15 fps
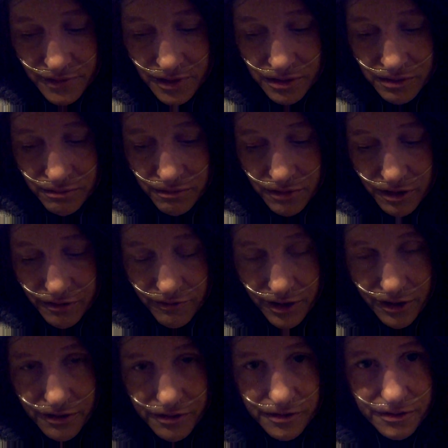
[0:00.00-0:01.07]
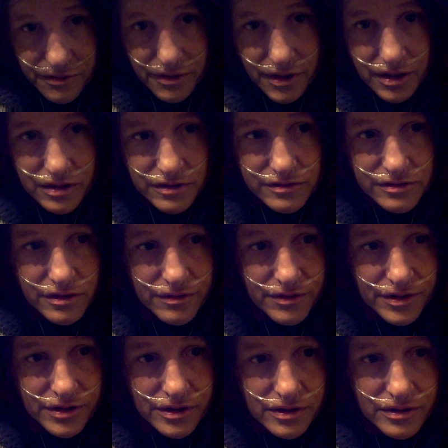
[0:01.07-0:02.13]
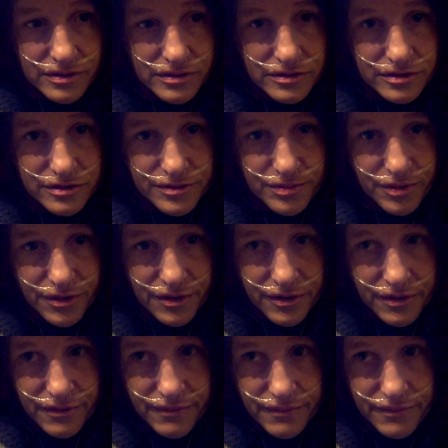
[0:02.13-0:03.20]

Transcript: And my viral arthritis and everything. It's just brutal.